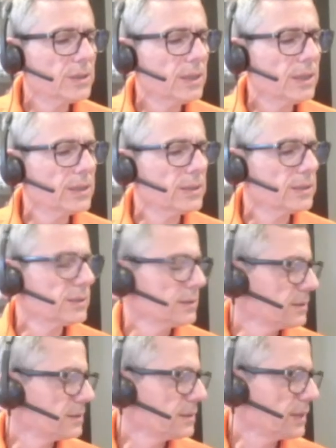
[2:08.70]
and
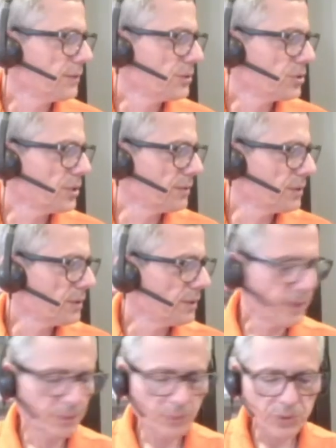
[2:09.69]
David Cheever. If
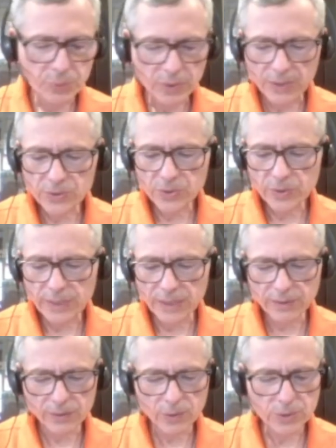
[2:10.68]
I mispronounced any
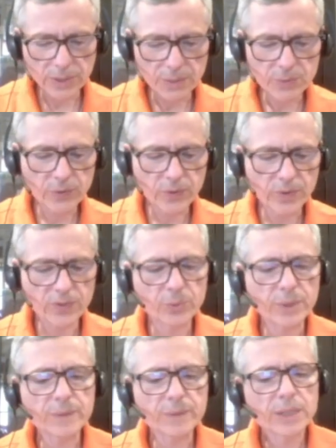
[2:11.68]
of those names, forgive
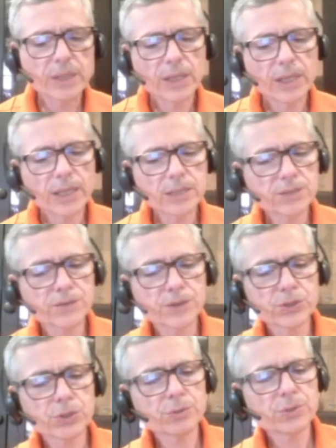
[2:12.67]
me.
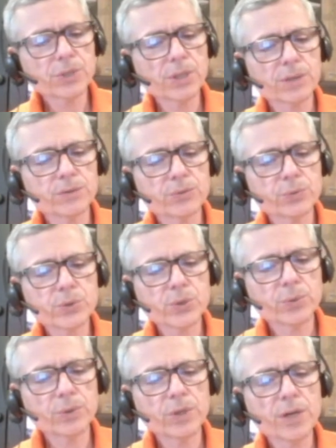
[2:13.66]
Insufficient resolve, so
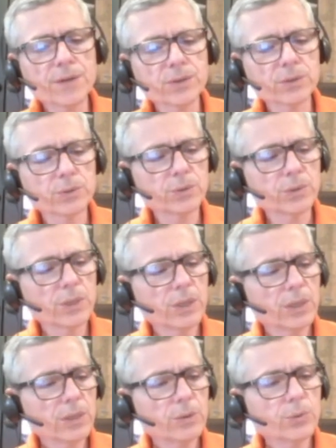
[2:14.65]
we're off to
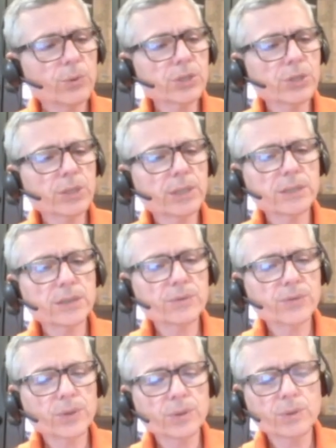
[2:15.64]
Russia
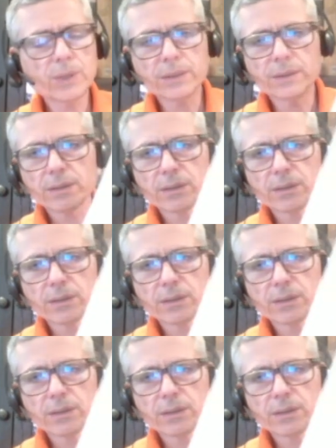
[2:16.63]
1941.